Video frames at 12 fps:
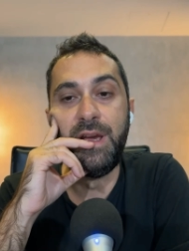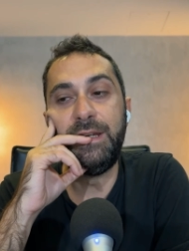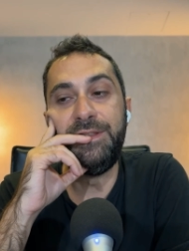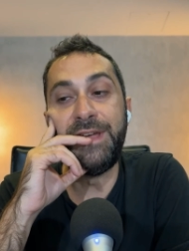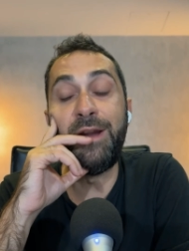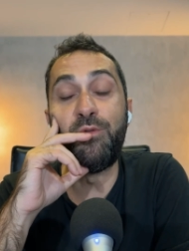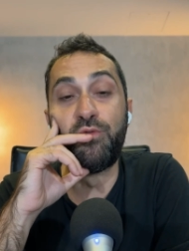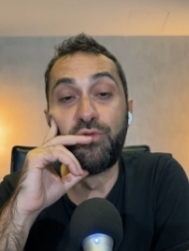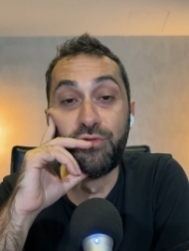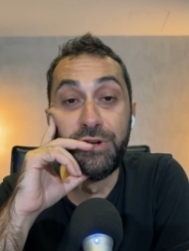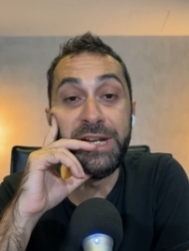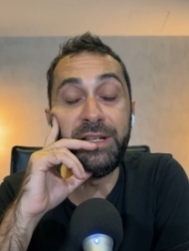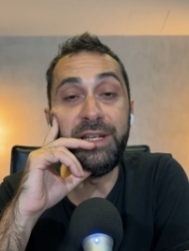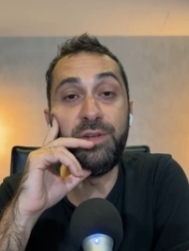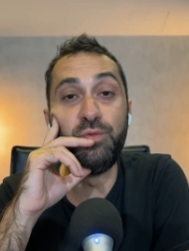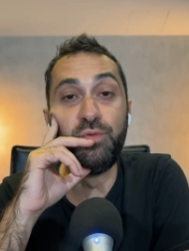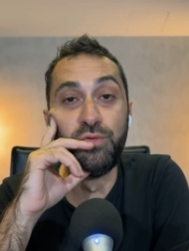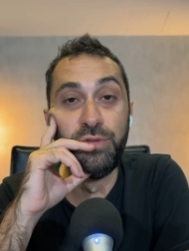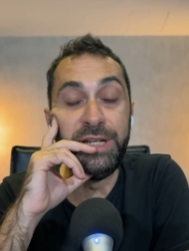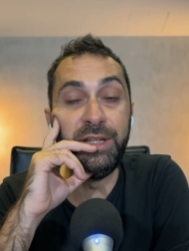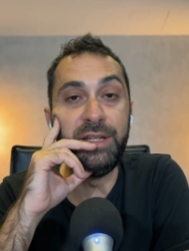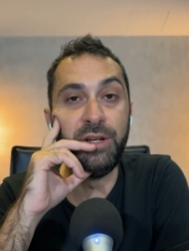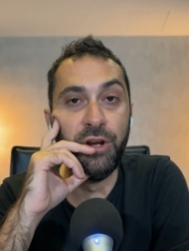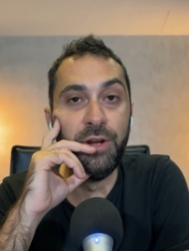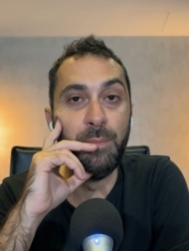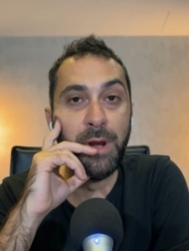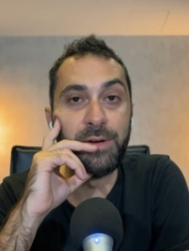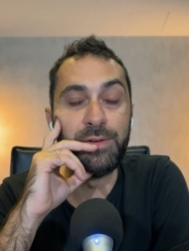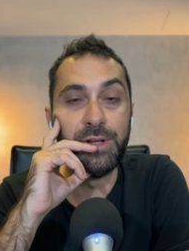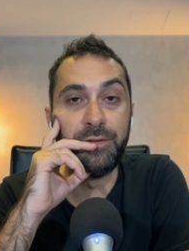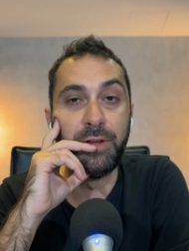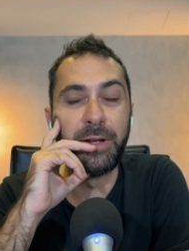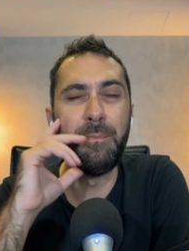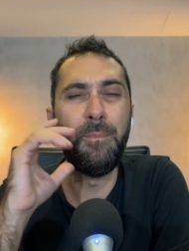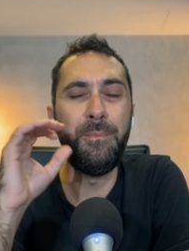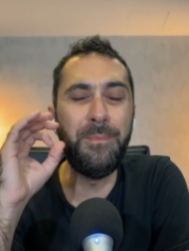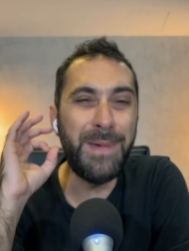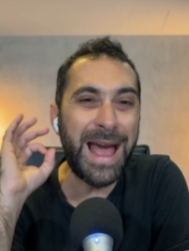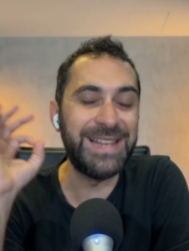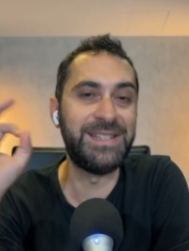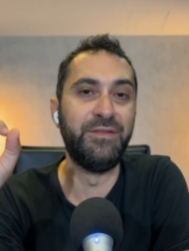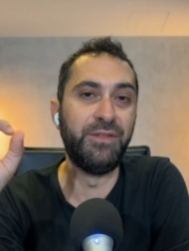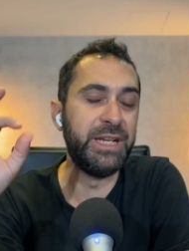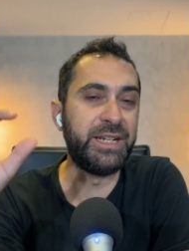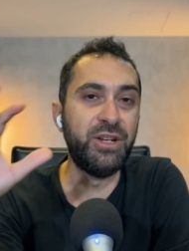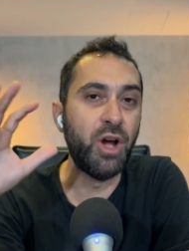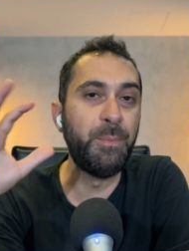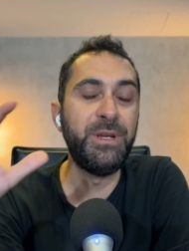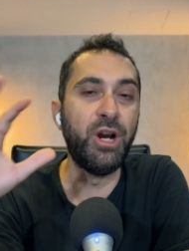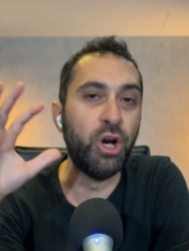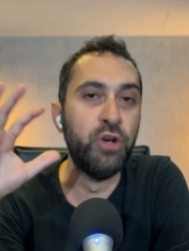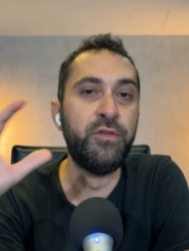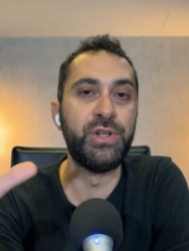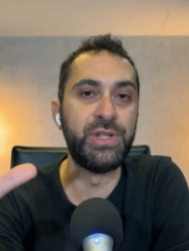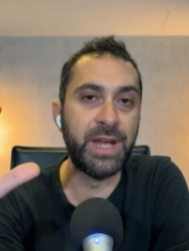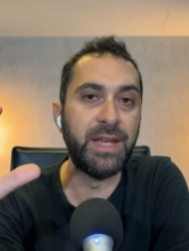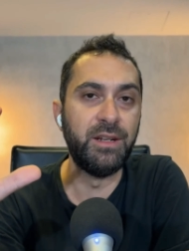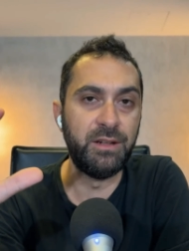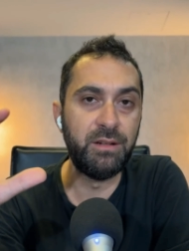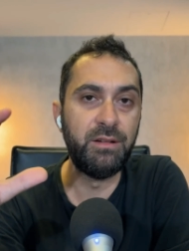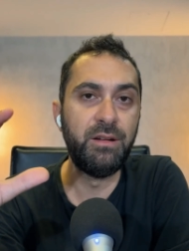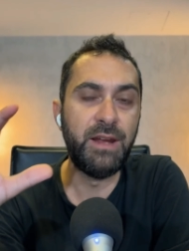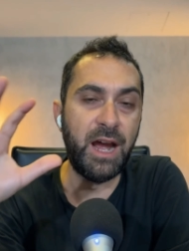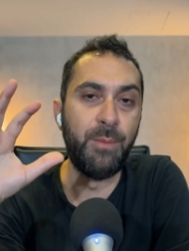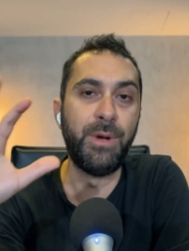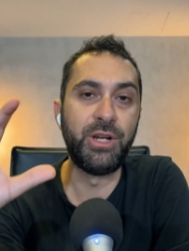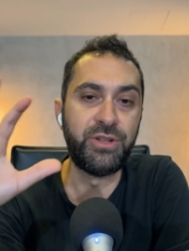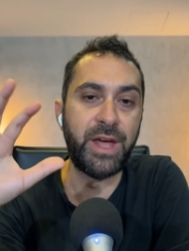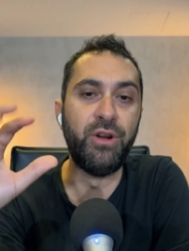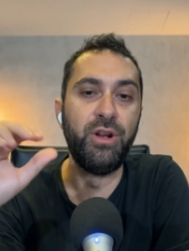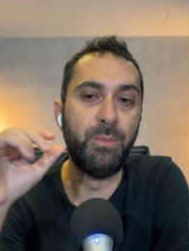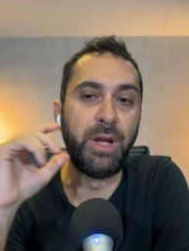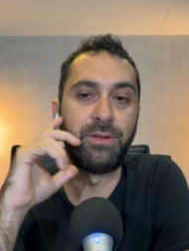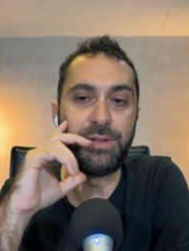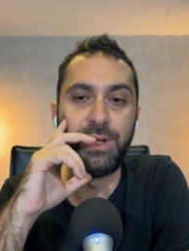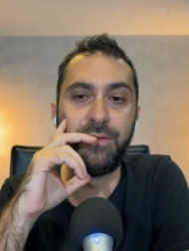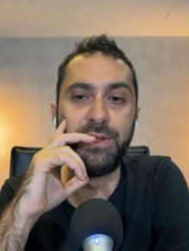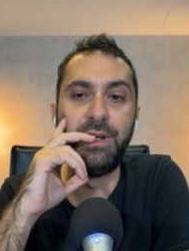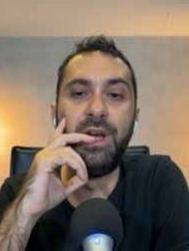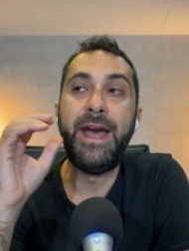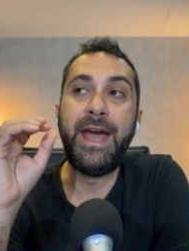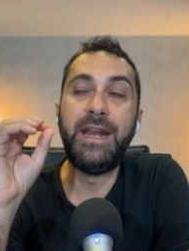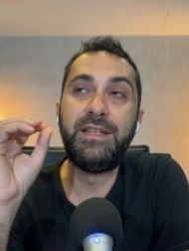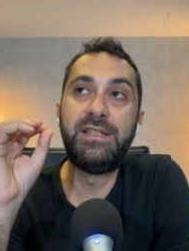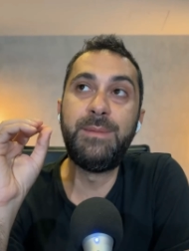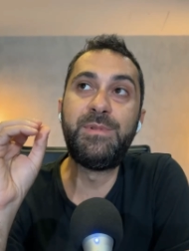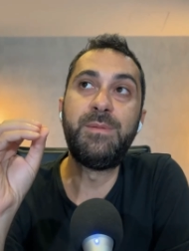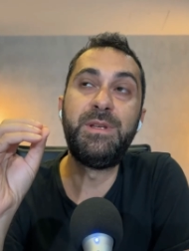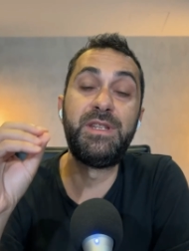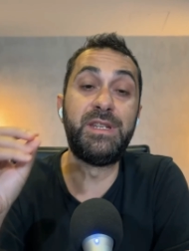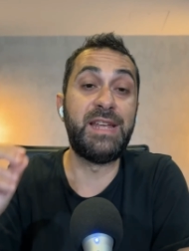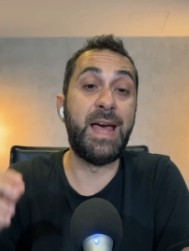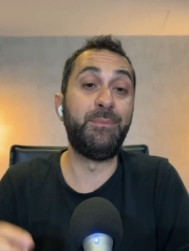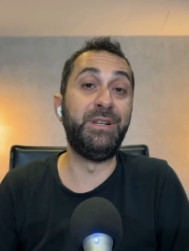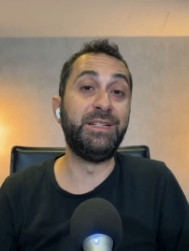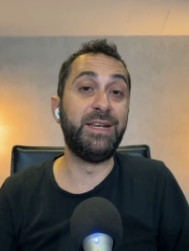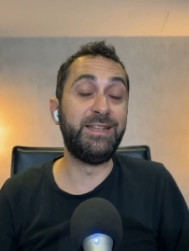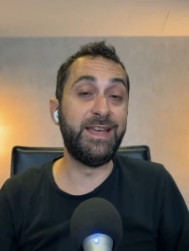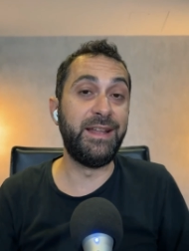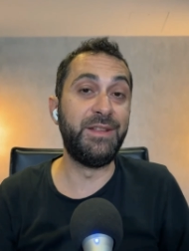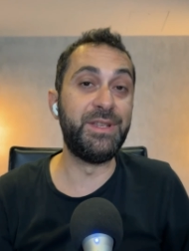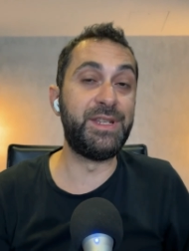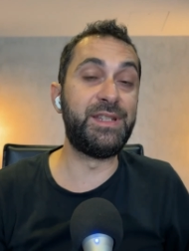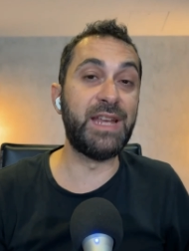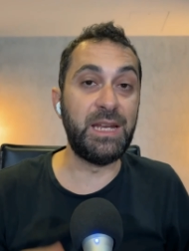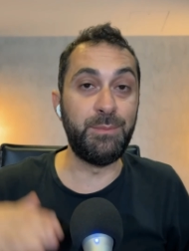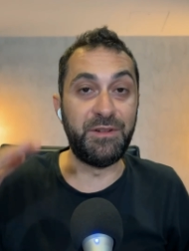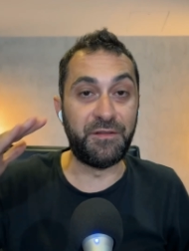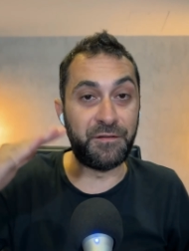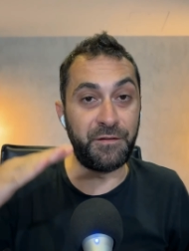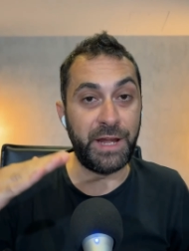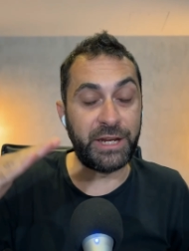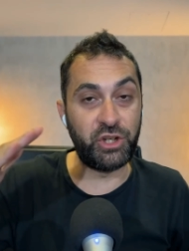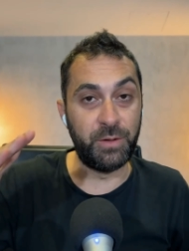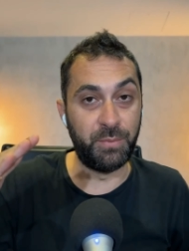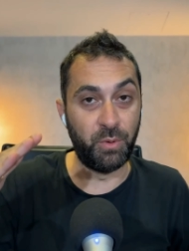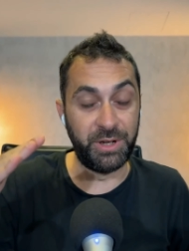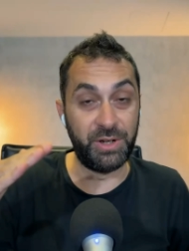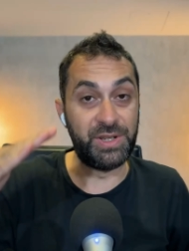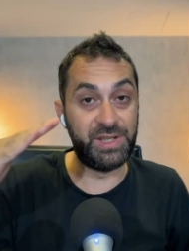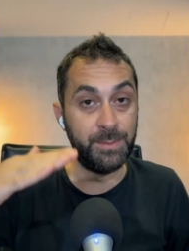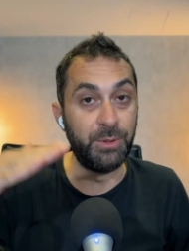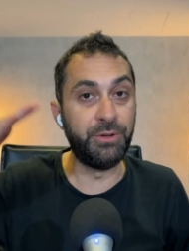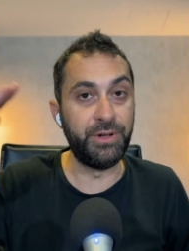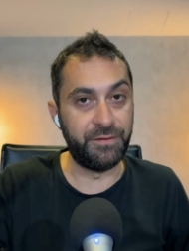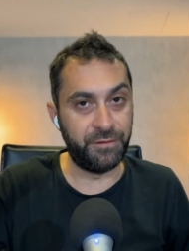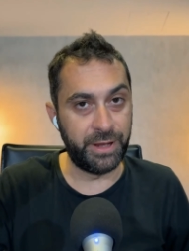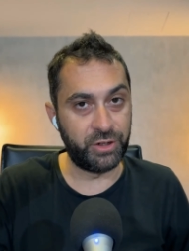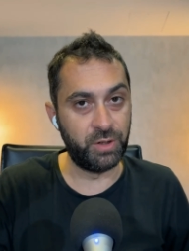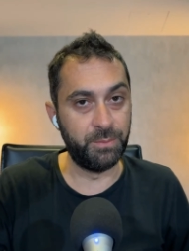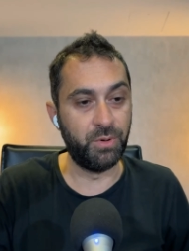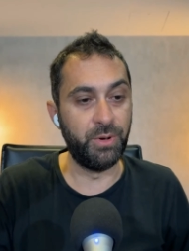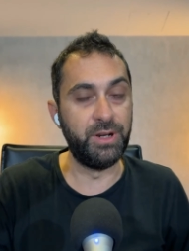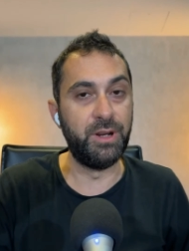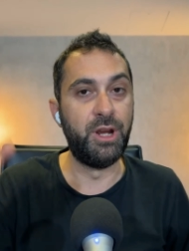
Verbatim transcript: That really, really hurt Microsoft, like massively. It cannot be overstated how much that hurt Microsoft. And it seems to me this is happening again at the same inflection point or similar inflection point